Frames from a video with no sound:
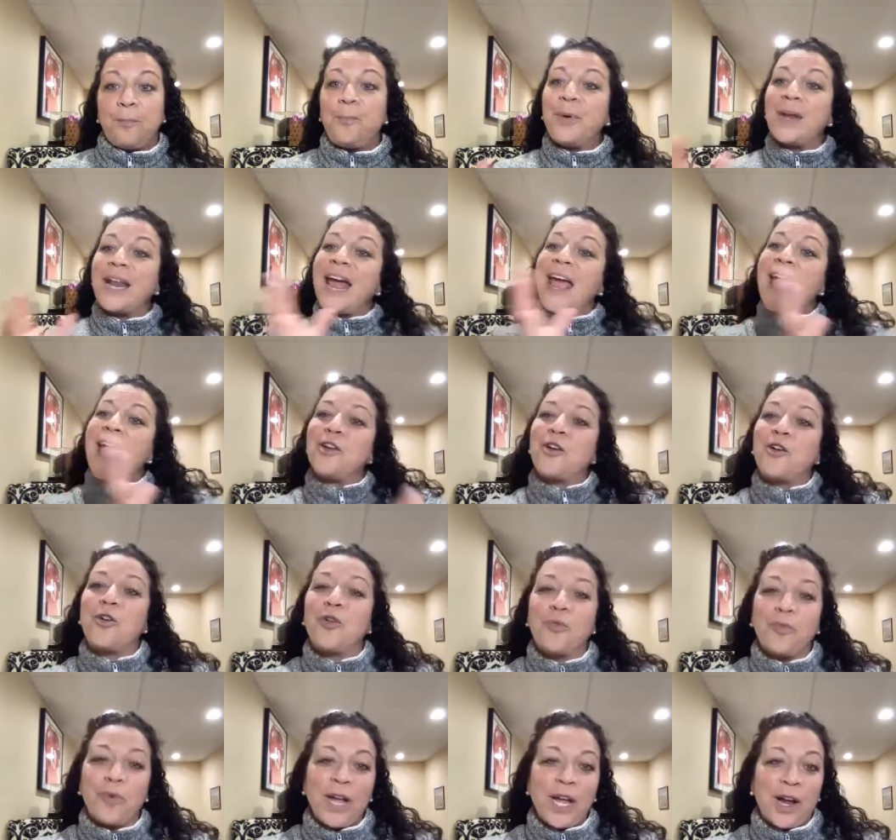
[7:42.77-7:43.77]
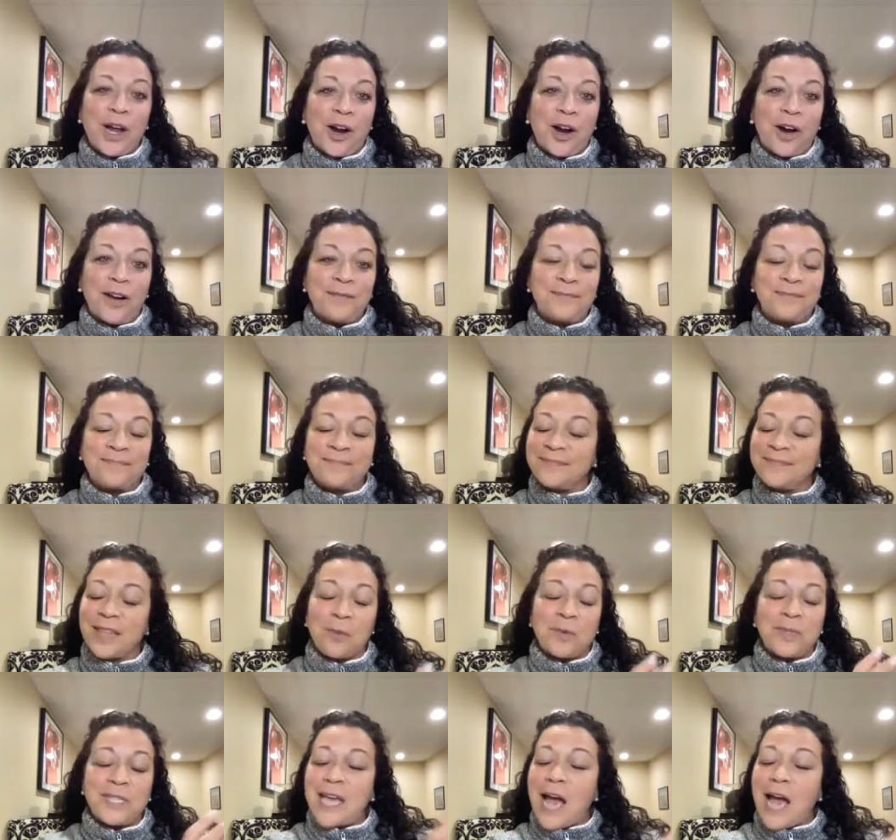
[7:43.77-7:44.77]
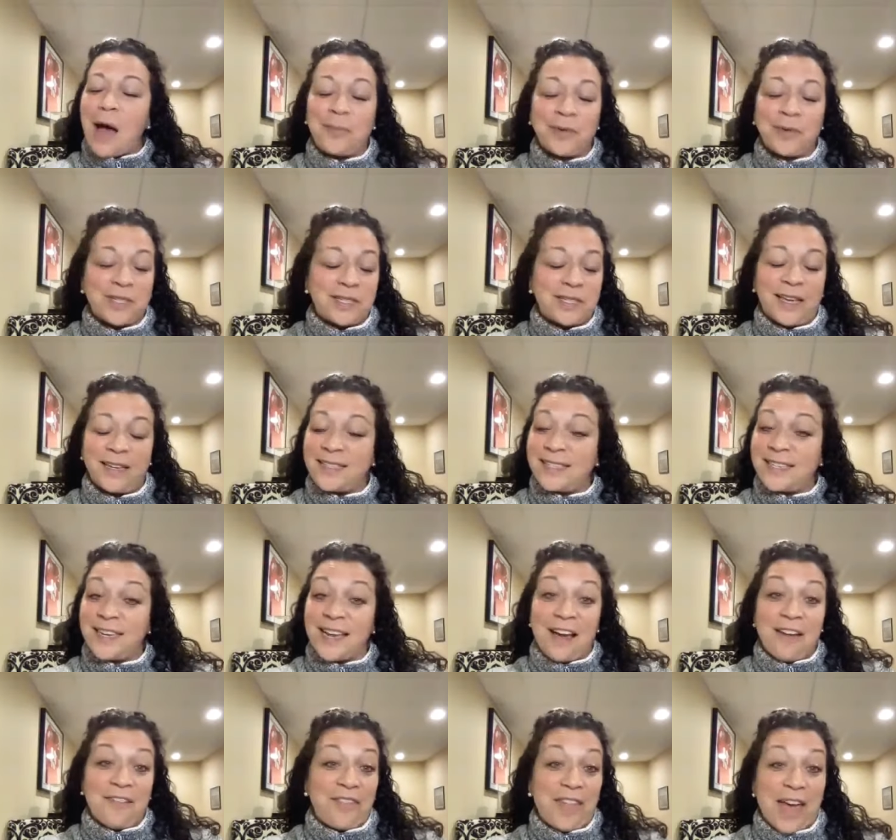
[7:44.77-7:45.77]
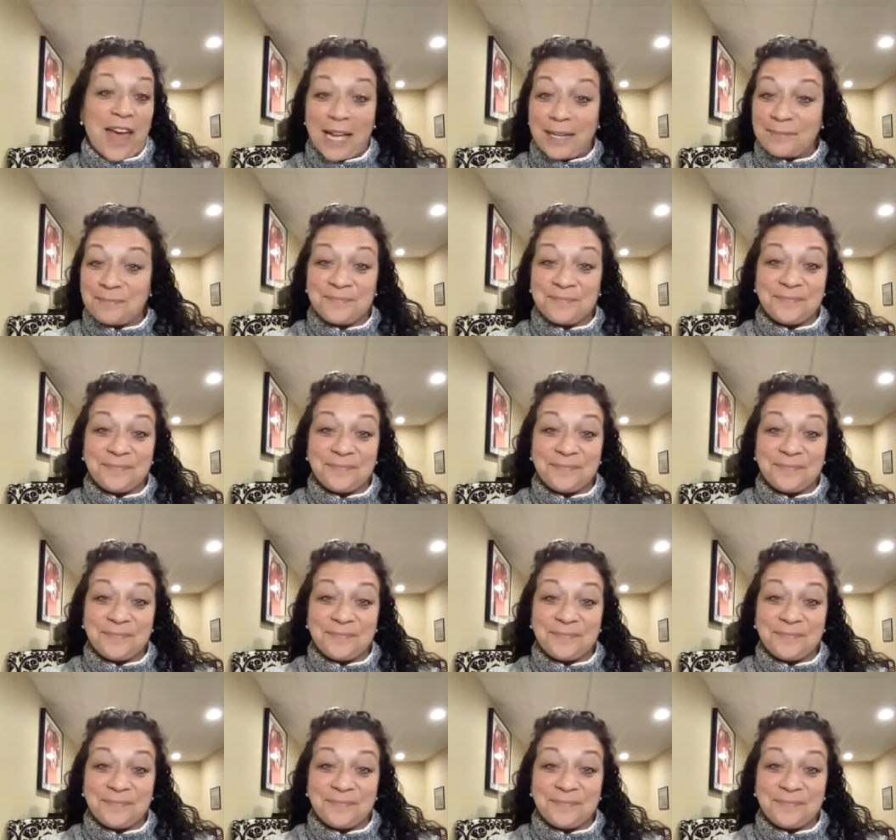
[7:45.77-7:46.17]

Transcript: But I had a career that was the opposite of that.